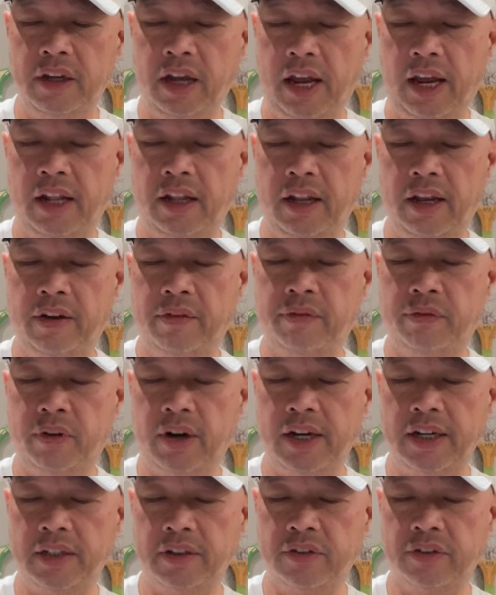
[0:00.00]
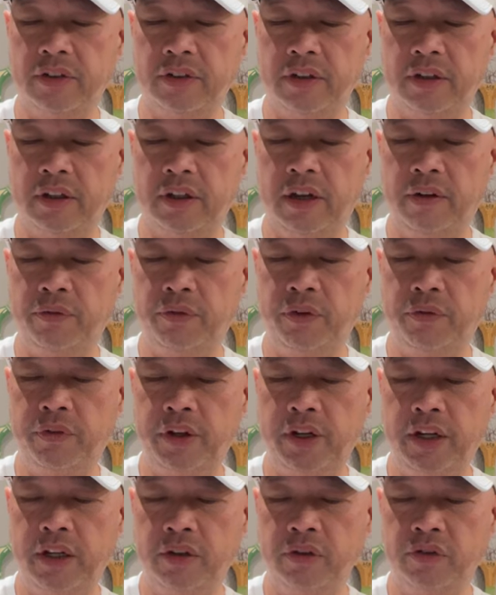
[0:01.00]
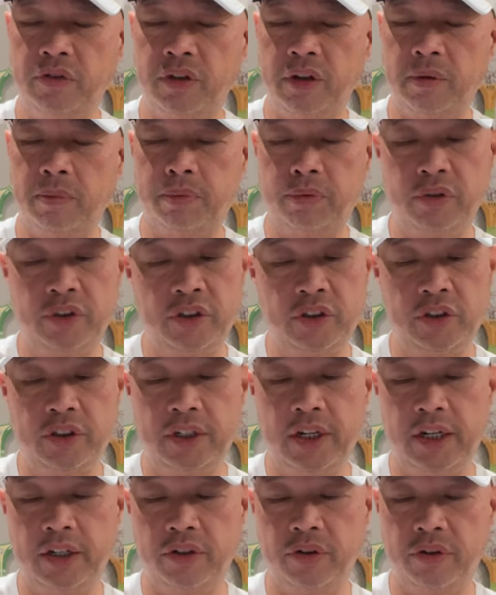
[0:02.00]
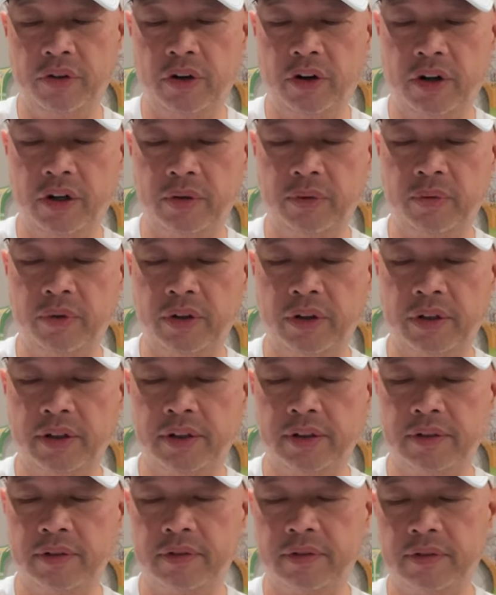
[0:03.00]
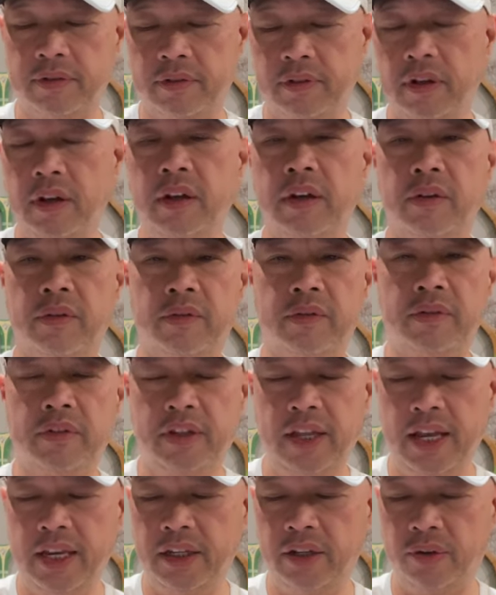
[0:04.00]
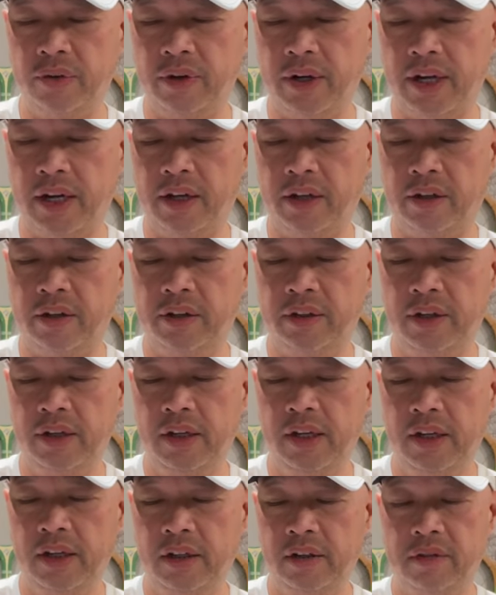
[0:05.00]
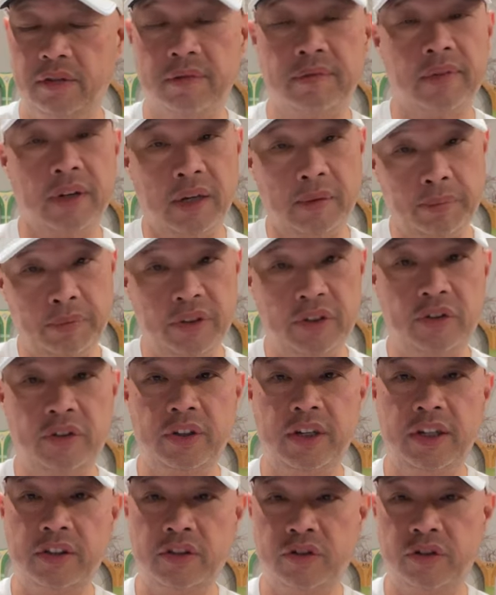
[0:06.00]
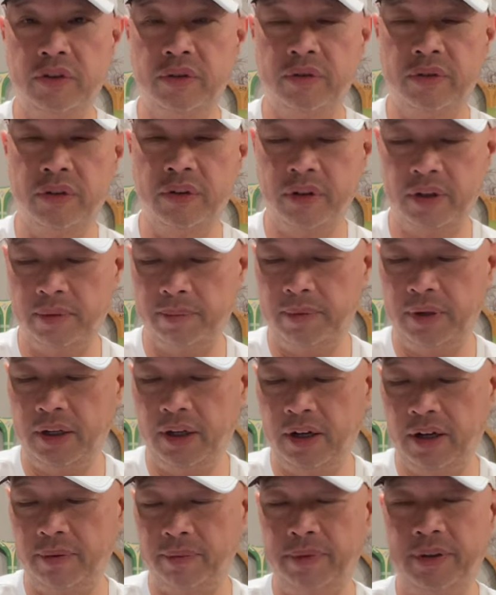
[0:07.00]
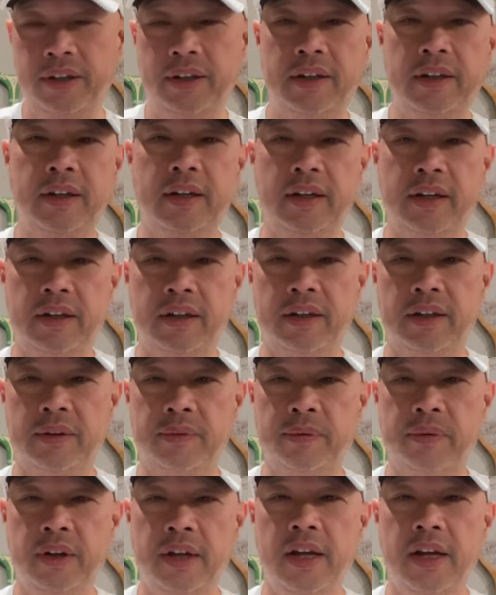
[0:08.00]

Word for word: Al F writes, Love your videos, appreciate your hard work. Oh, thank you, Al. I appreciate you hooking me up. Um,